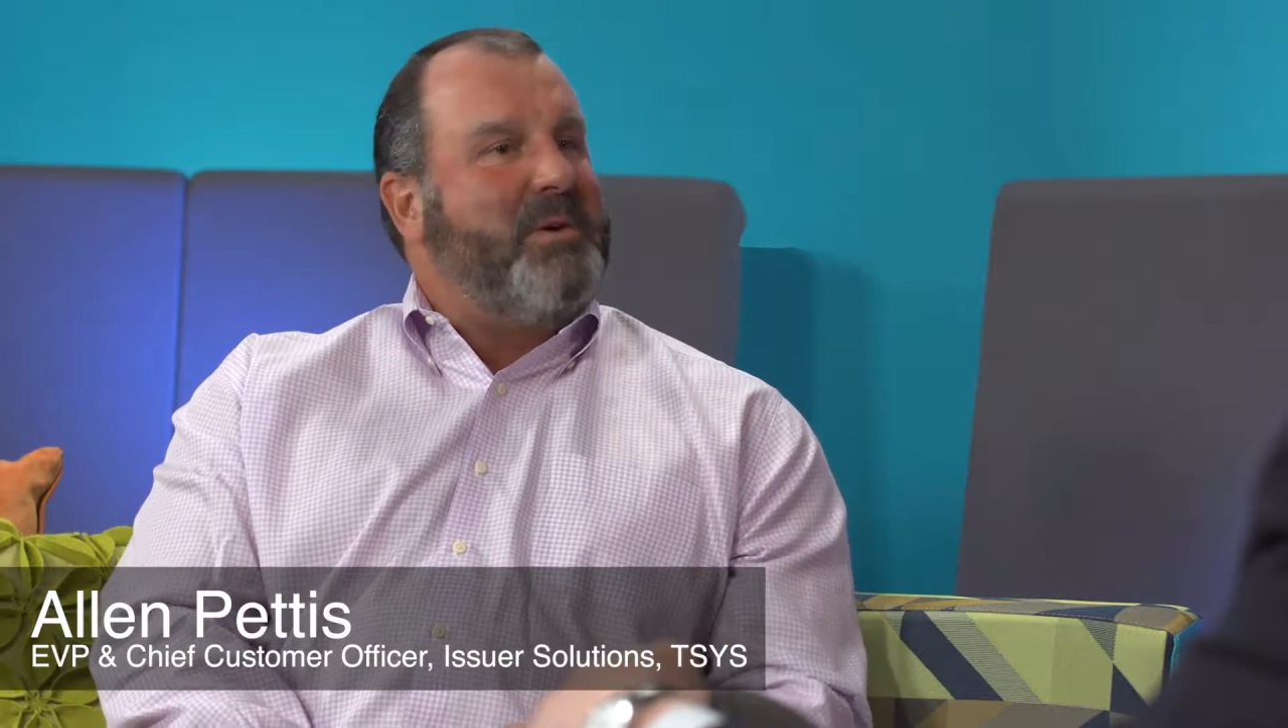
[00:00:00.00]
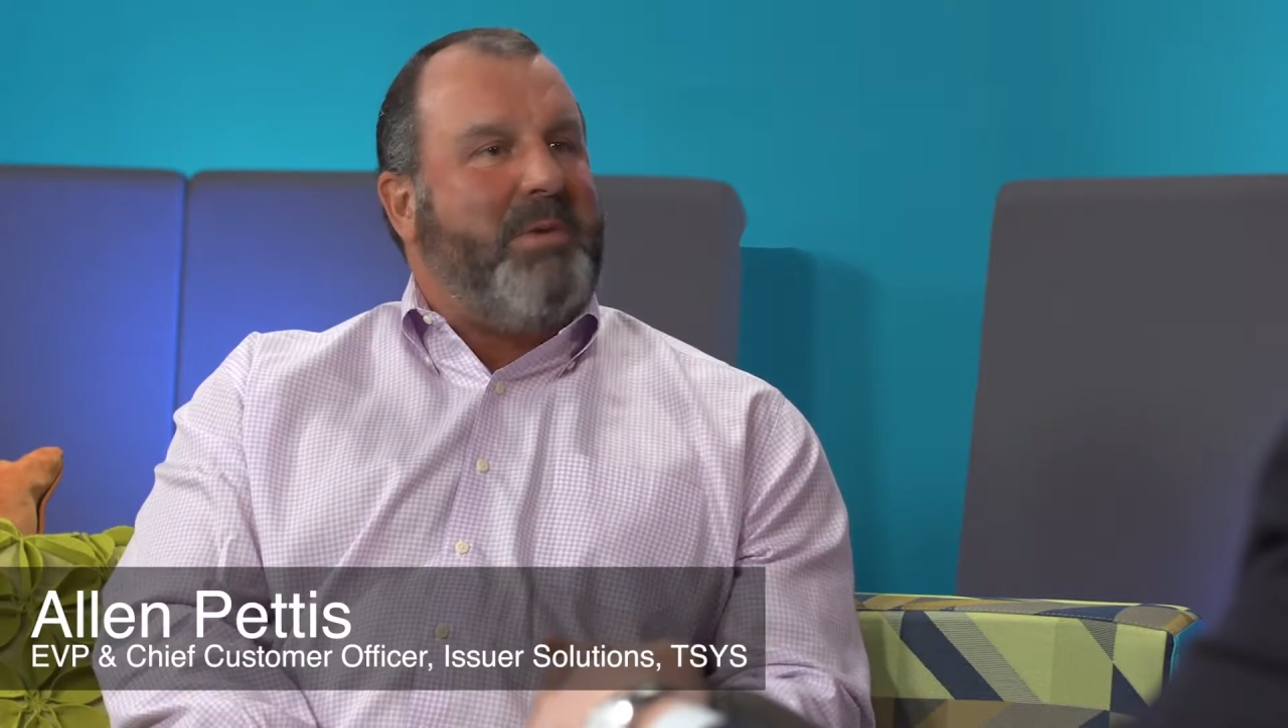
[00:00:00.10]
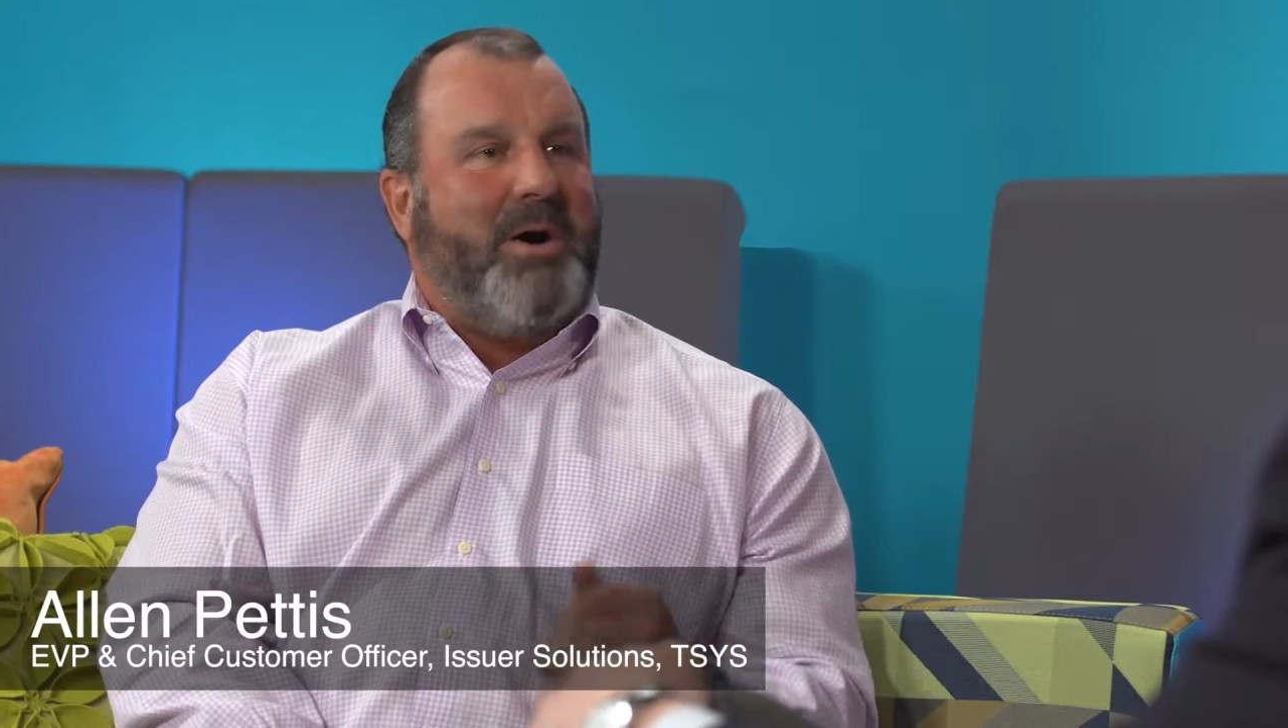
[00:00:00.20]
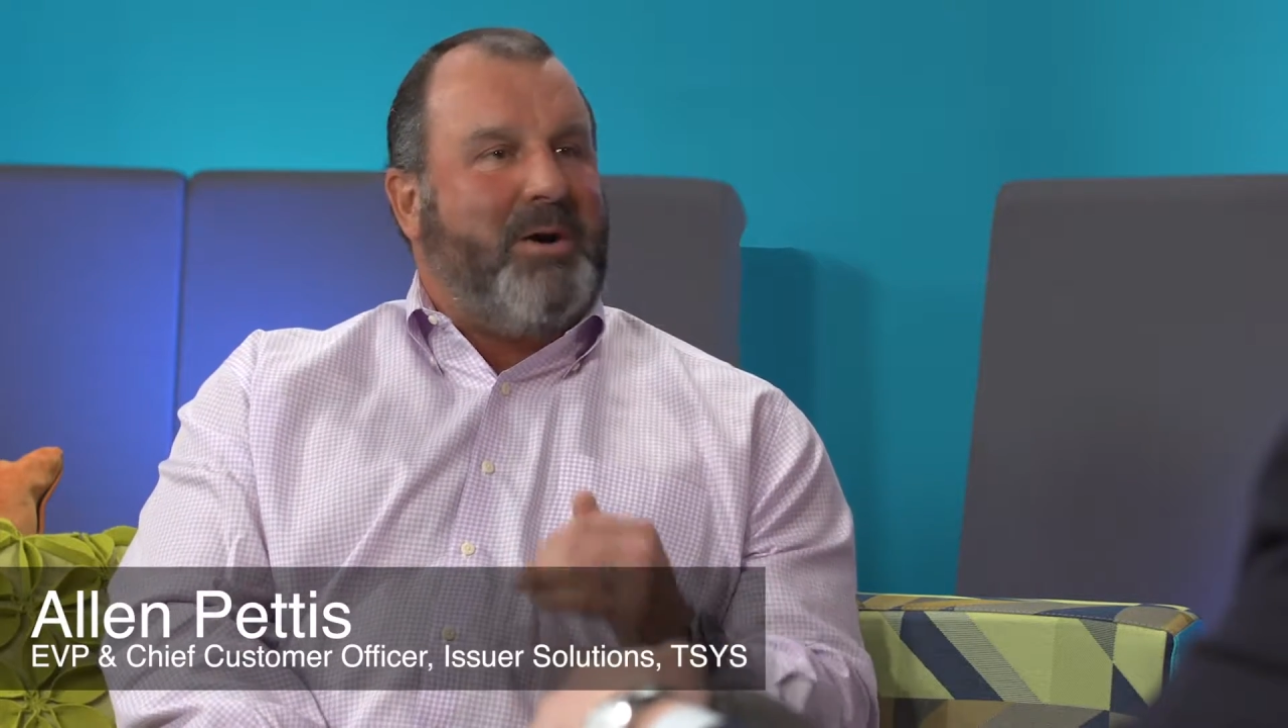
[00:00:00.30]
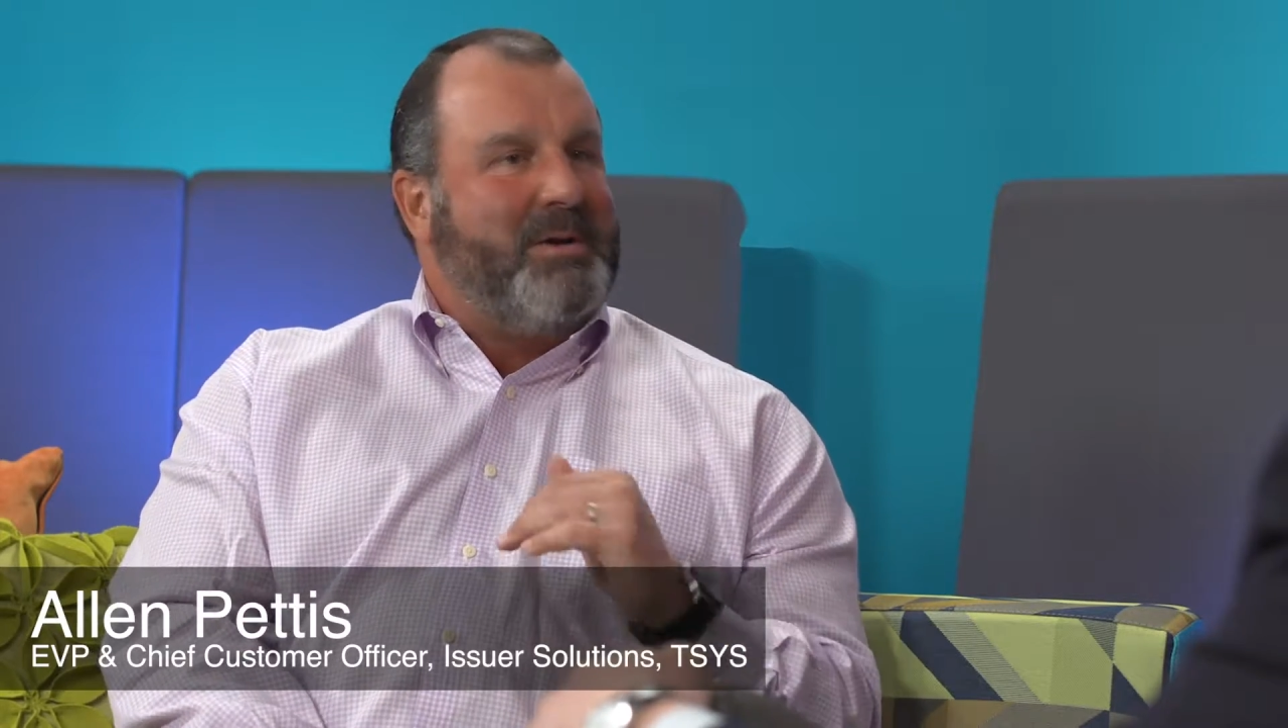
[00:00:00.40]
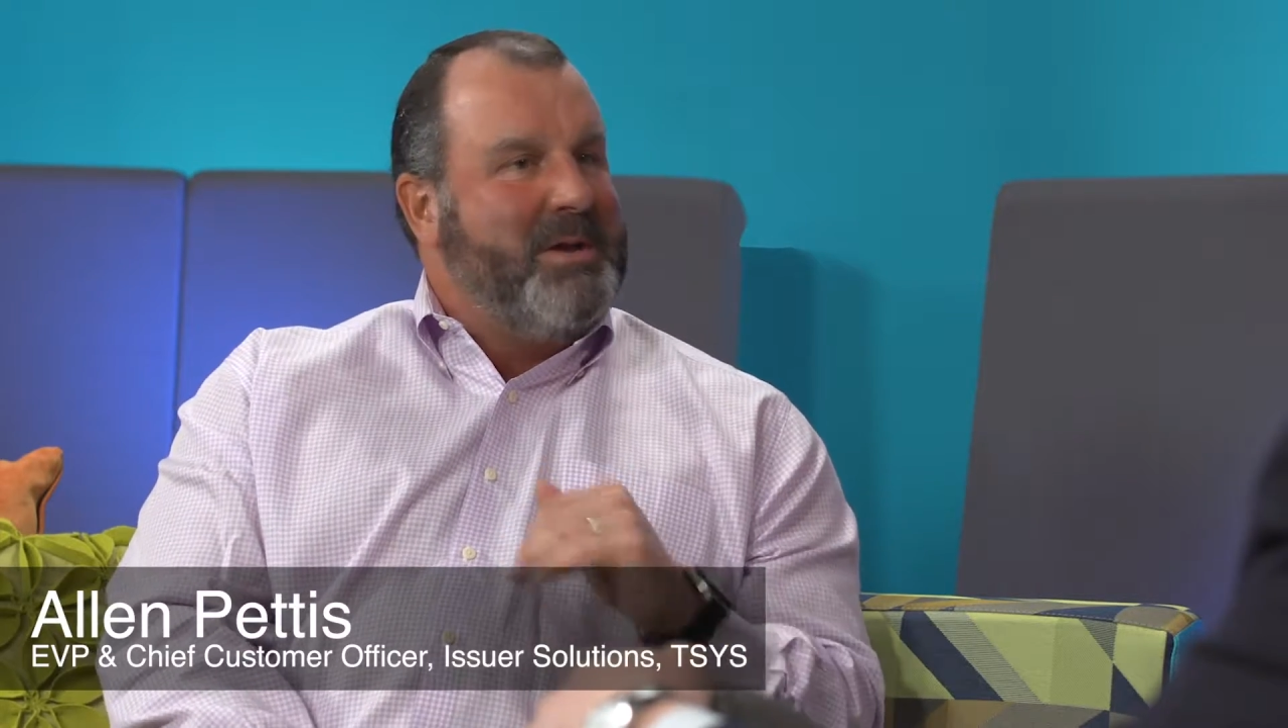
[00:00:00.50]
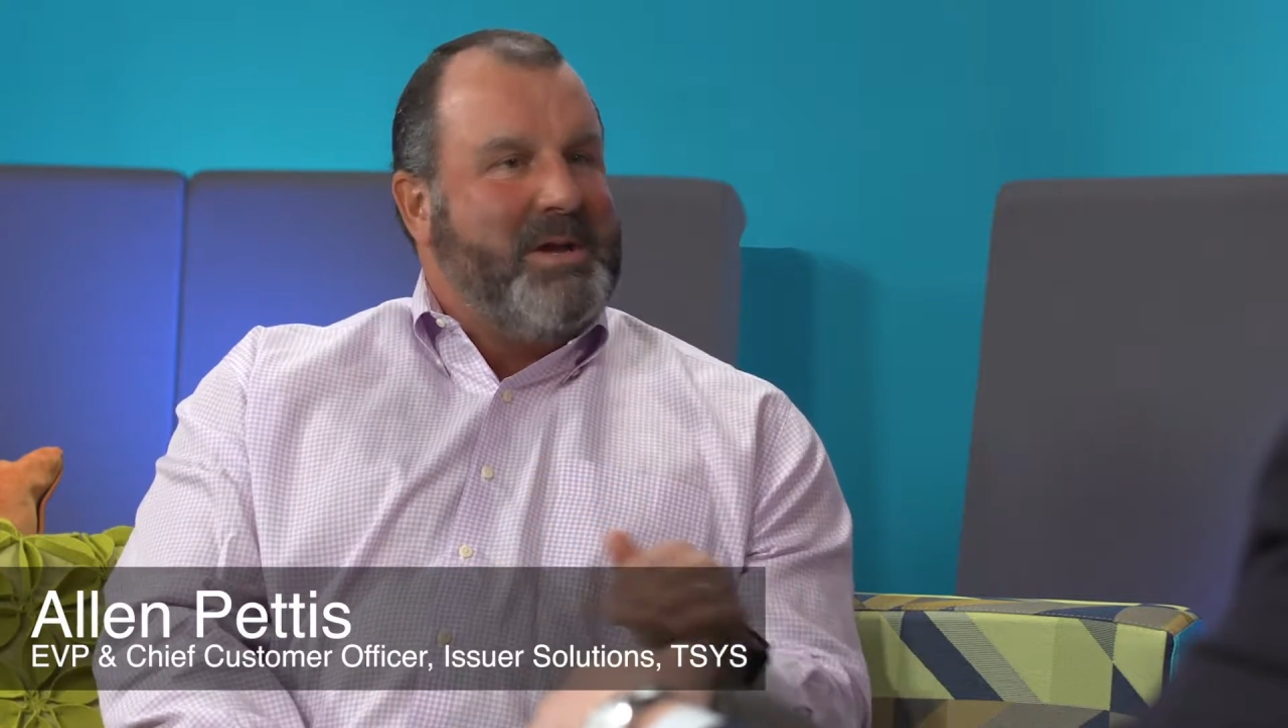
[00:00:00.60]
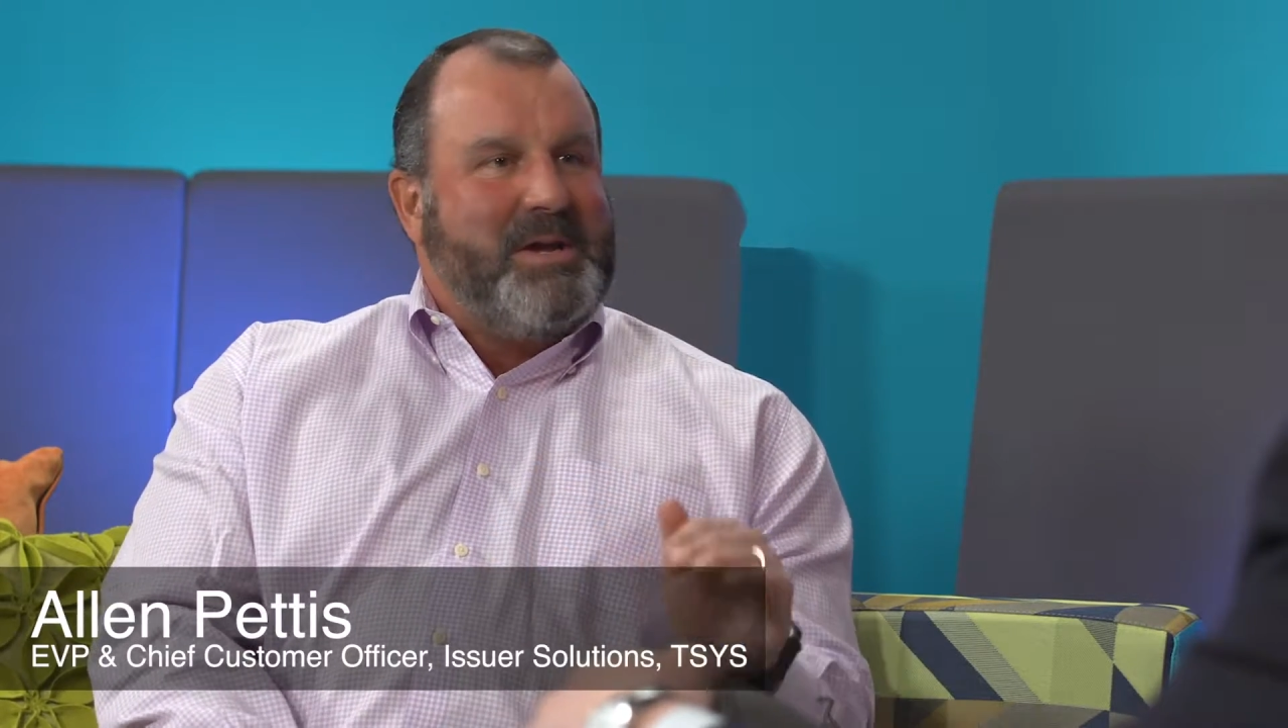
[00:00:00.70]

but Paul,